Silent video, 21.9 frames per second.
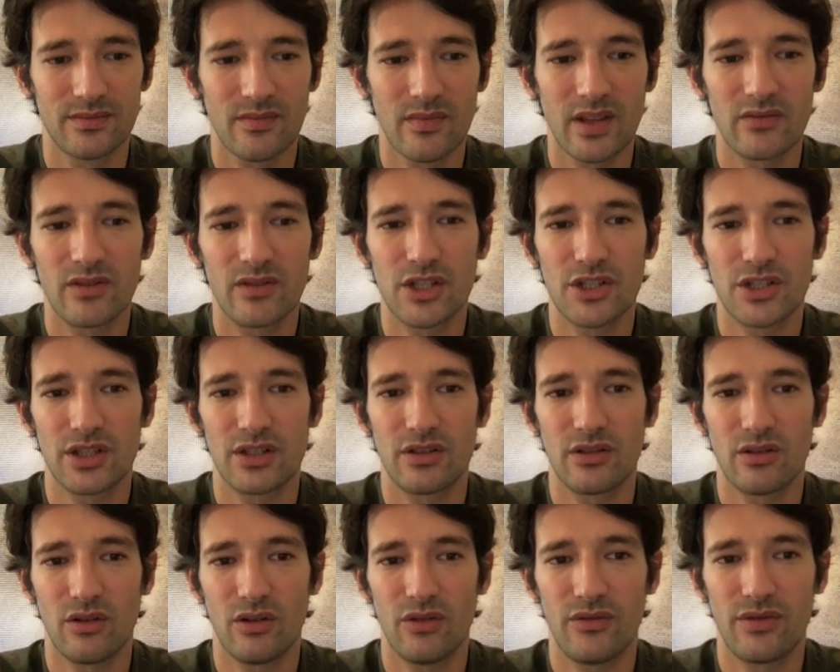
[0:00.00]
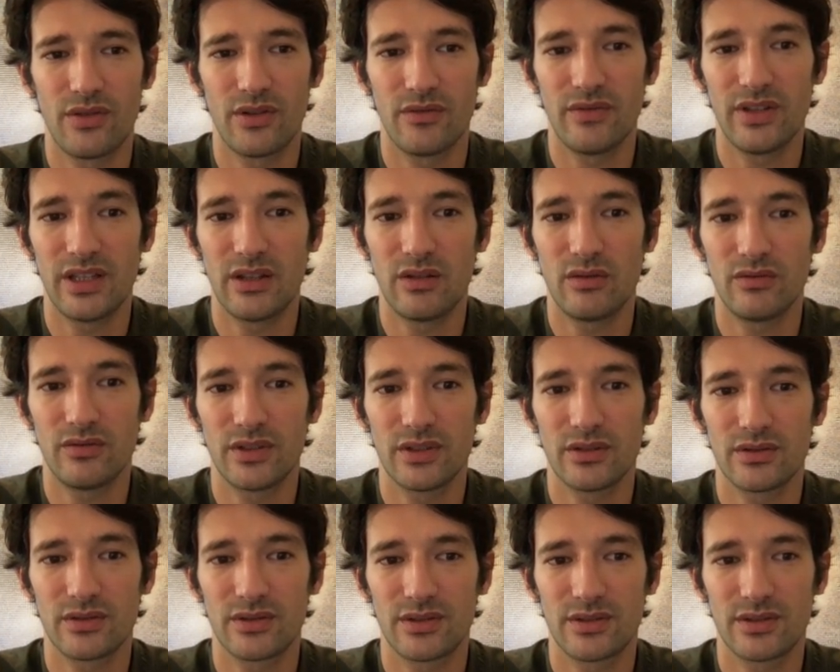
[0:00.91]
version of
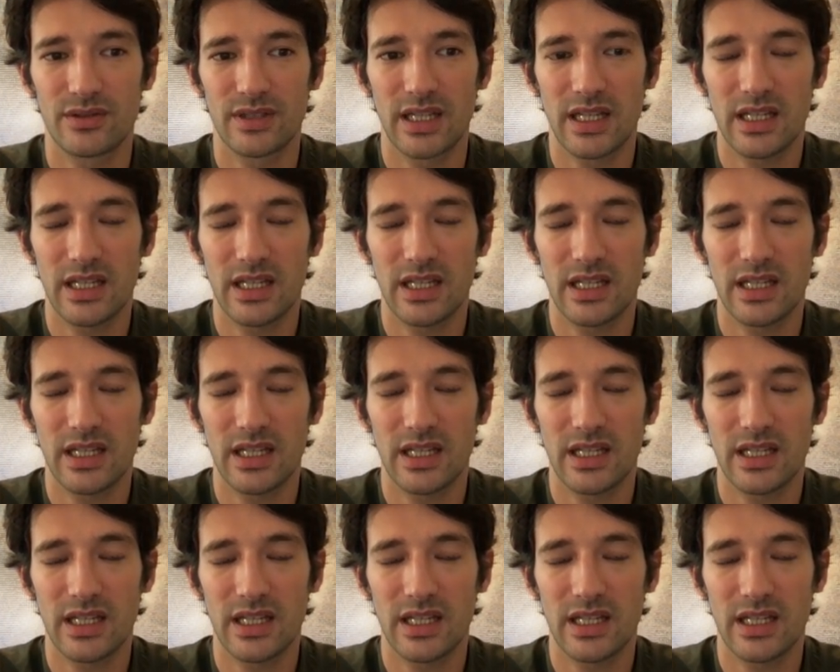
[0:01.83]
Vitruvius.